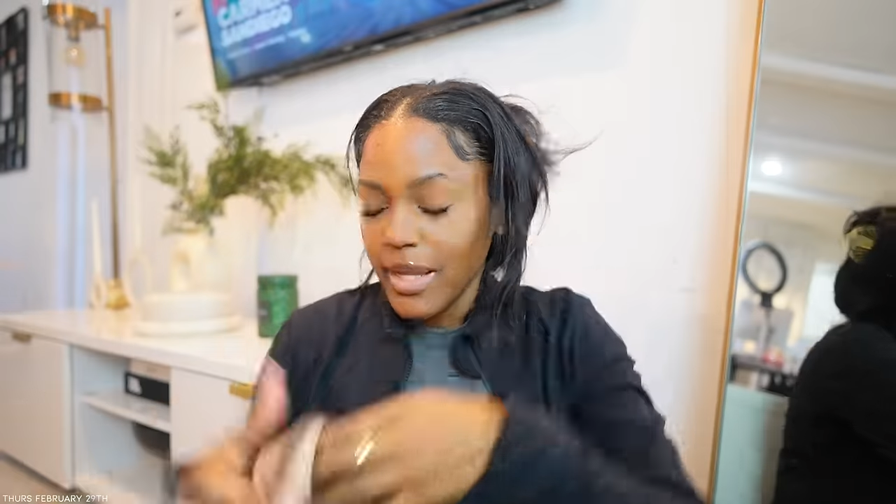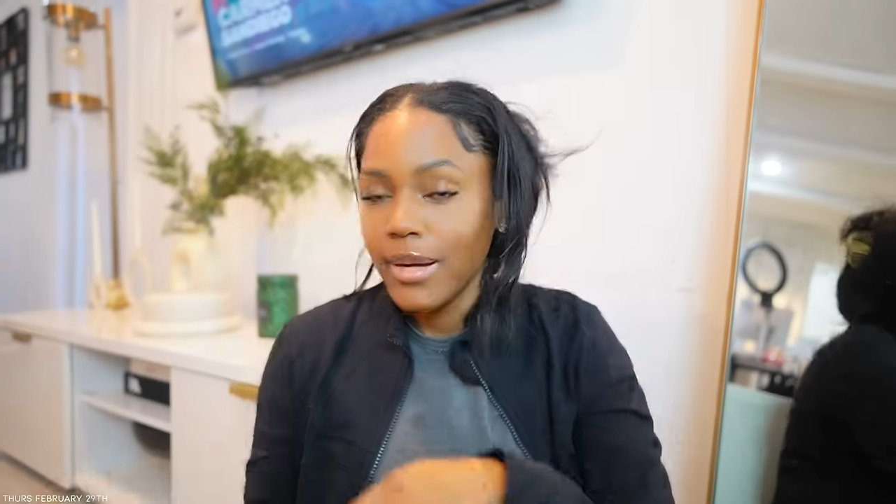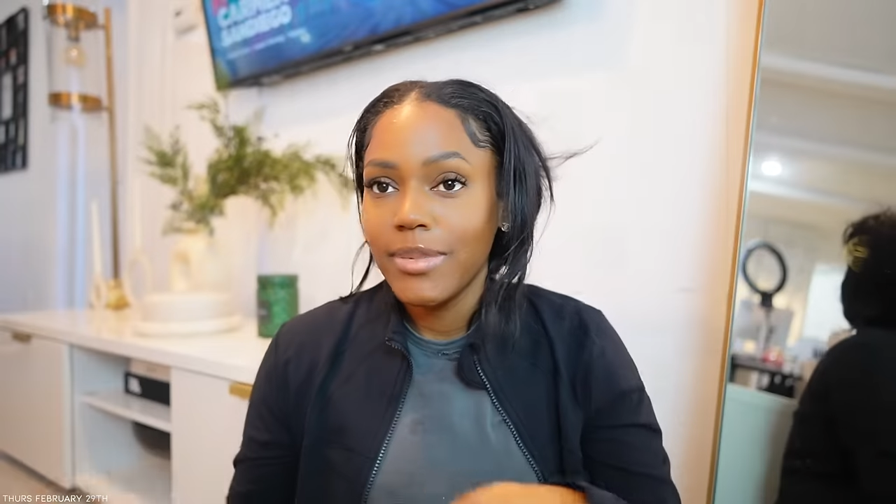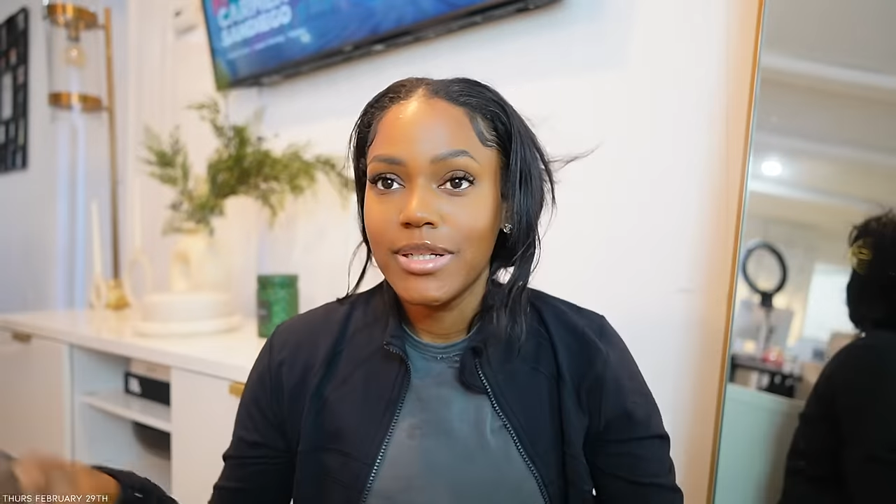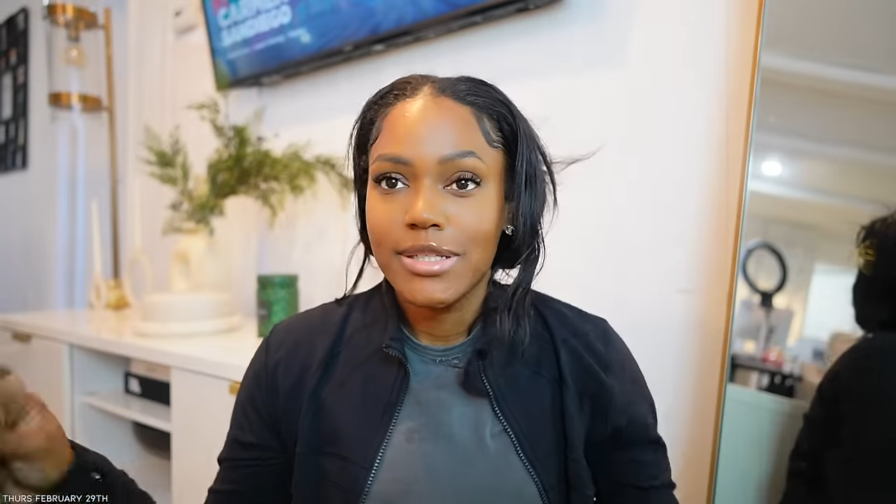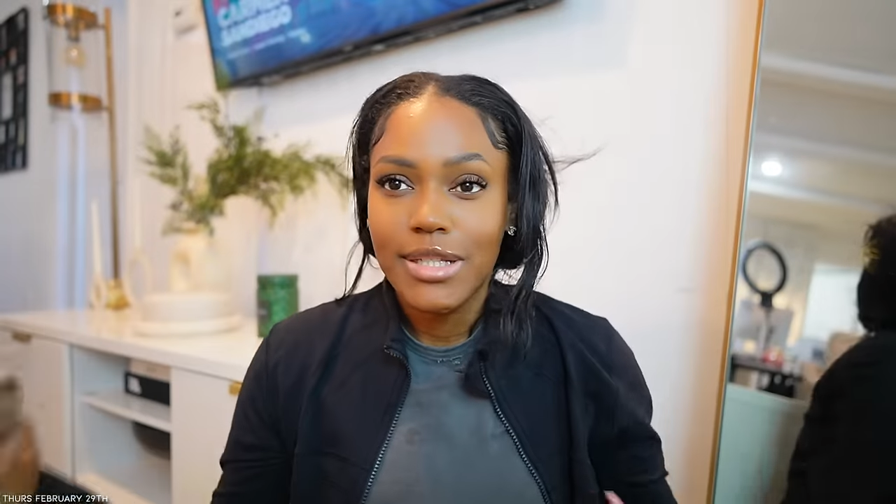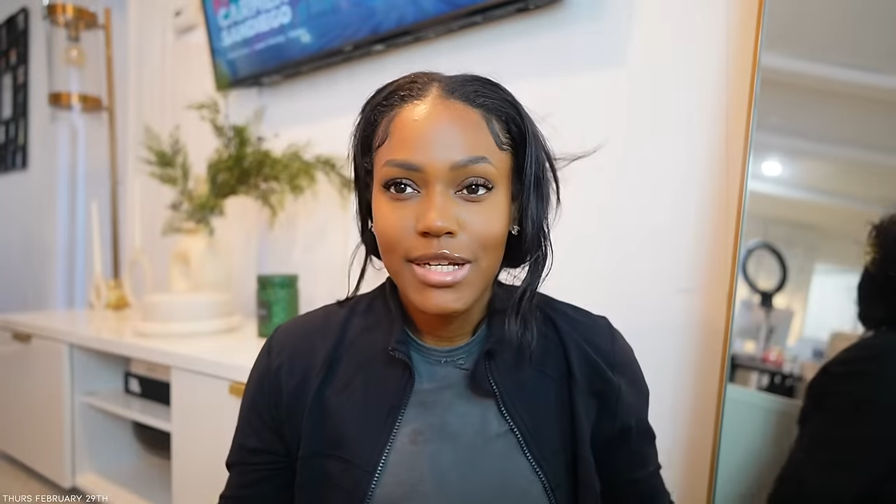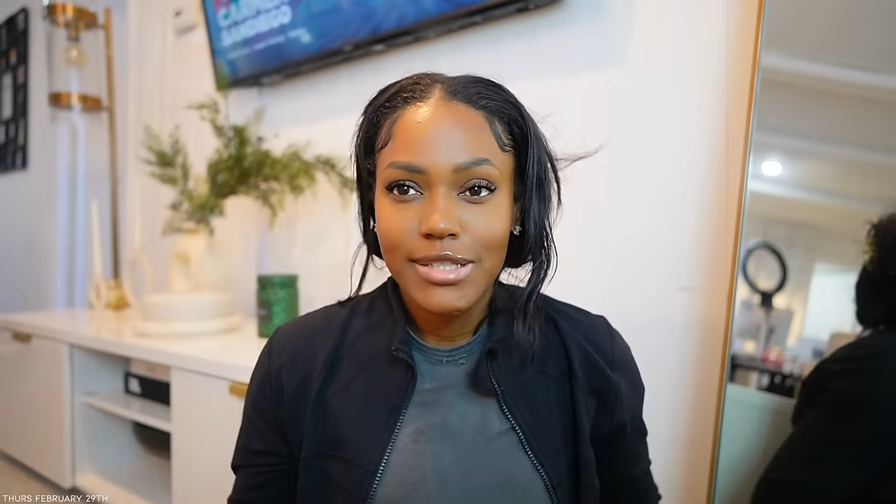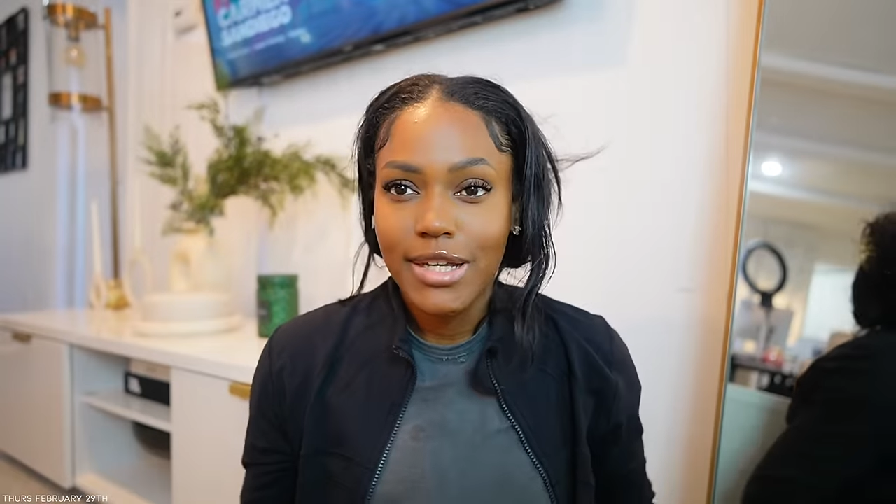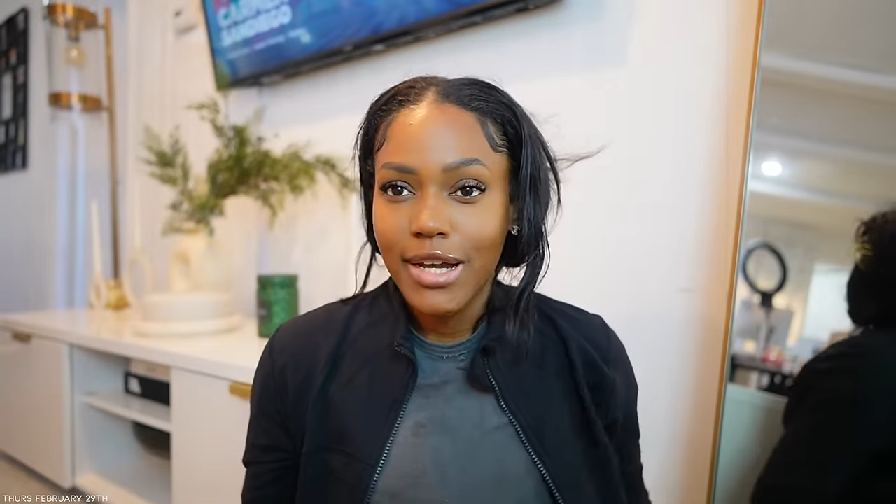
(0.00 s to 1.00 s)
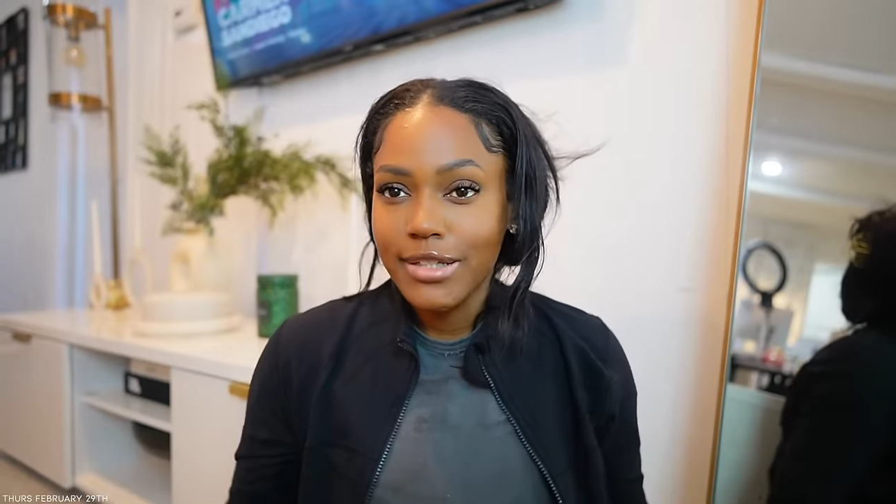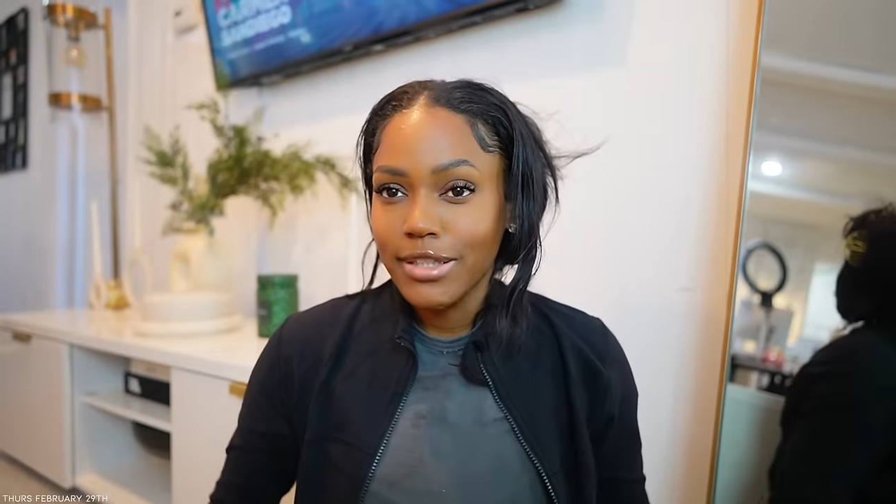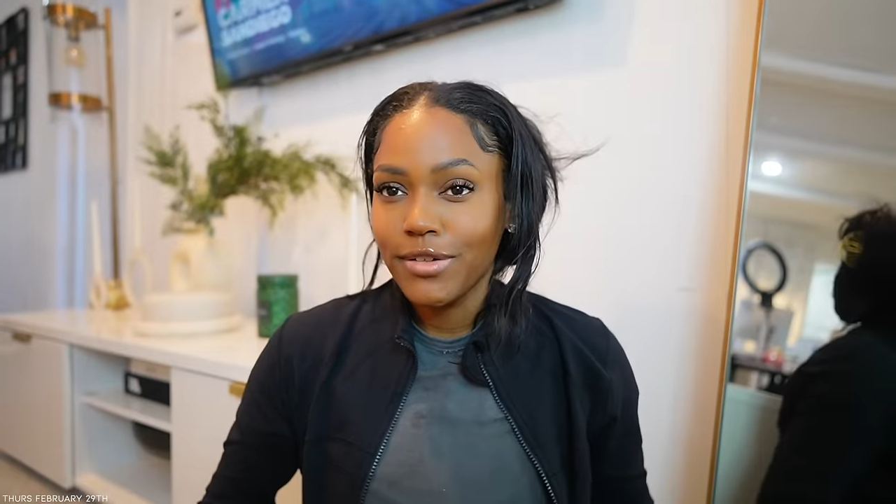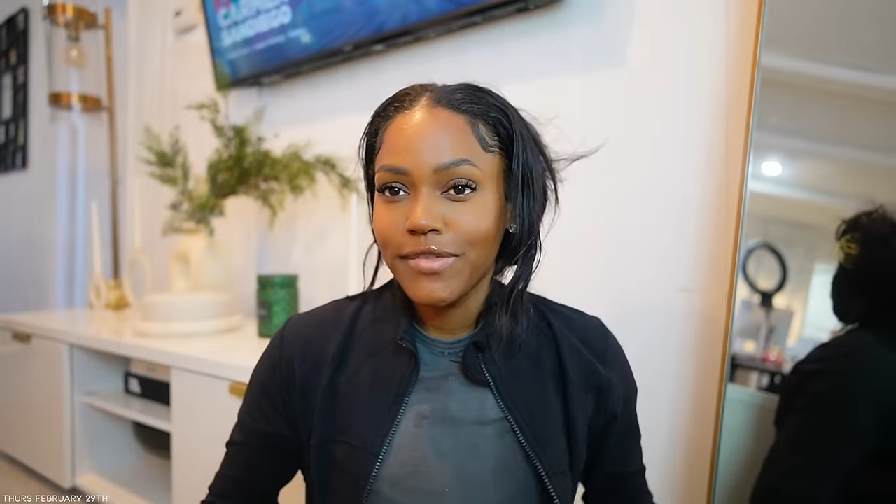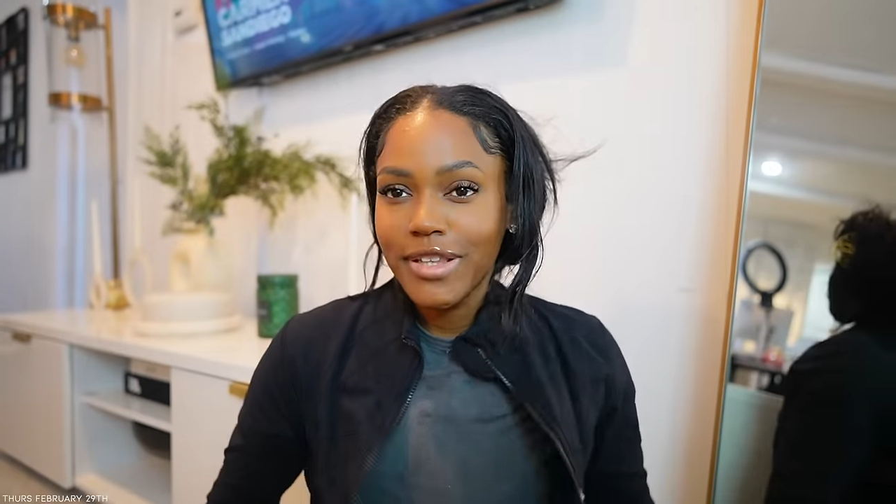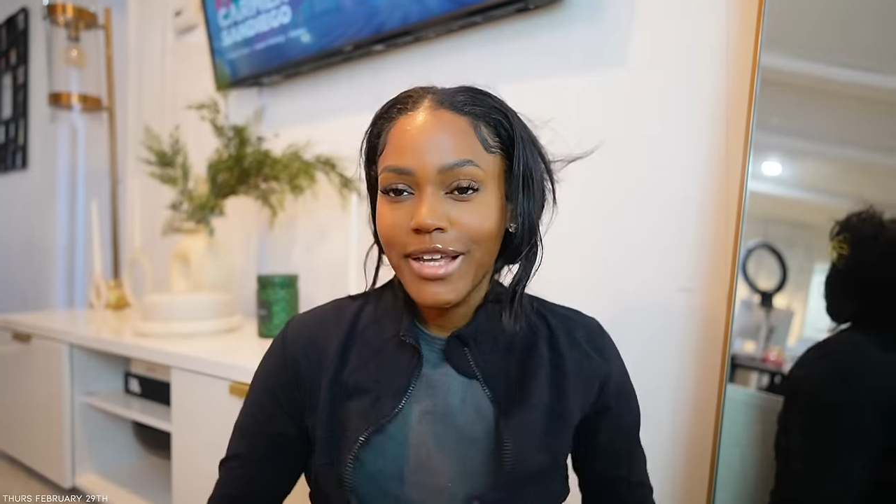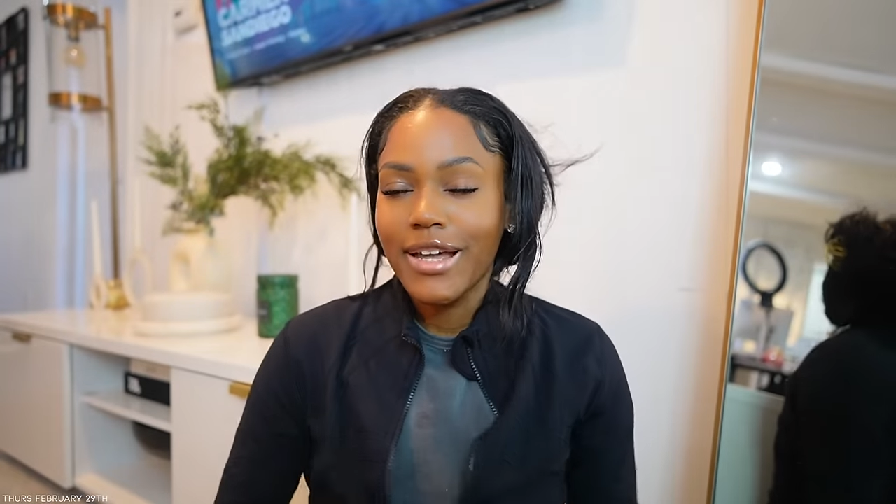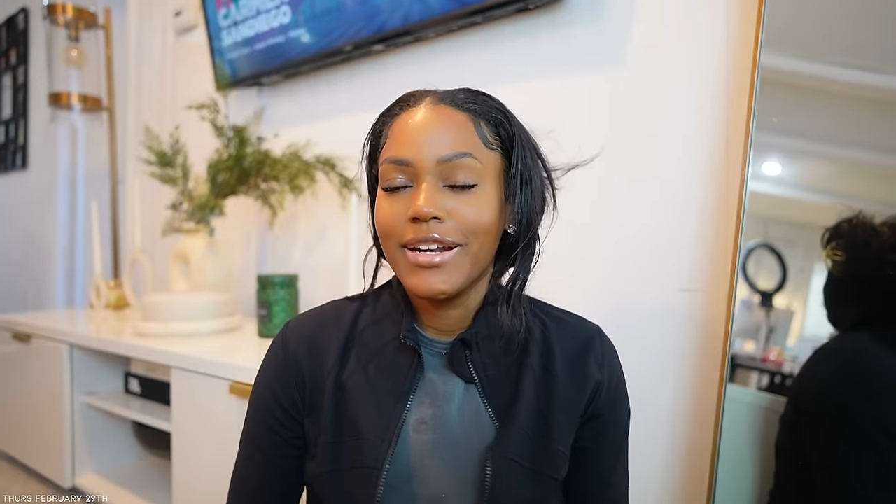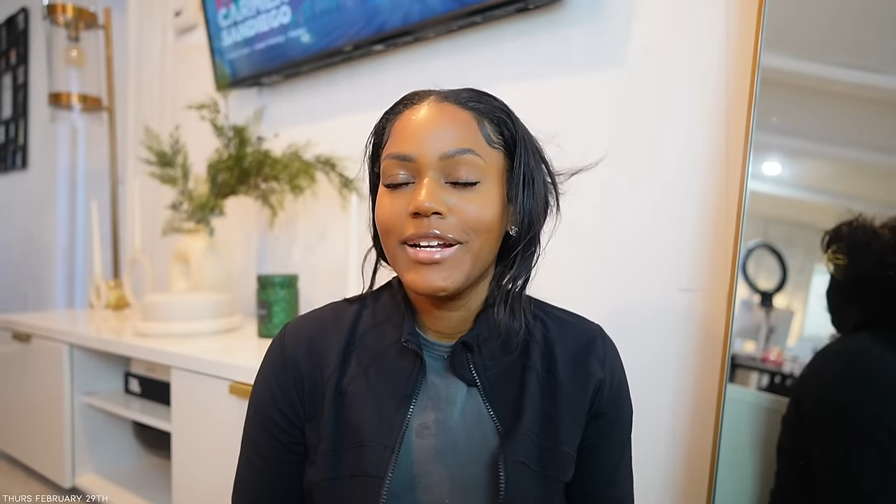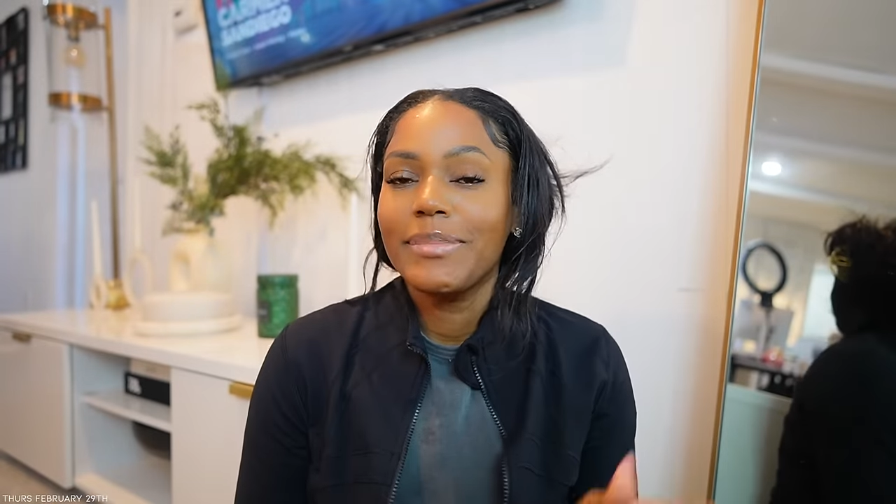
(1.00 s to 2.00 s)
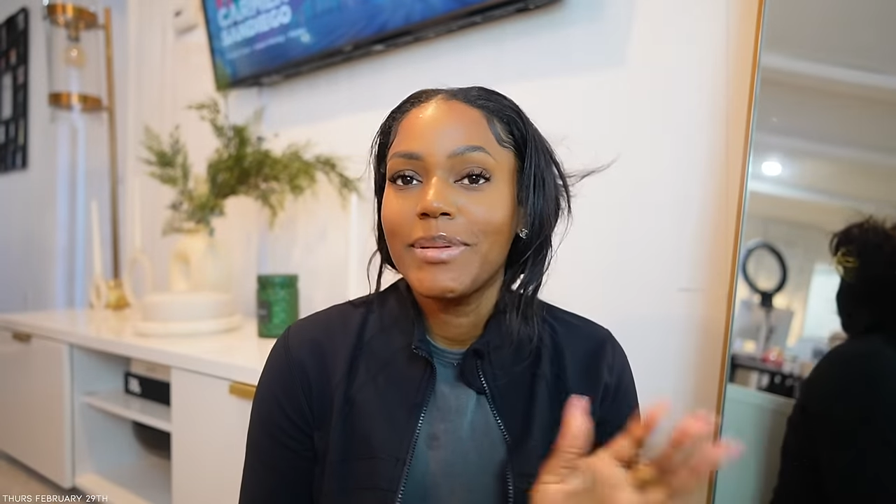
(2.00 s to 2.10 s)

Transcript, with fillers: camera does not die because I don't feel like getting up.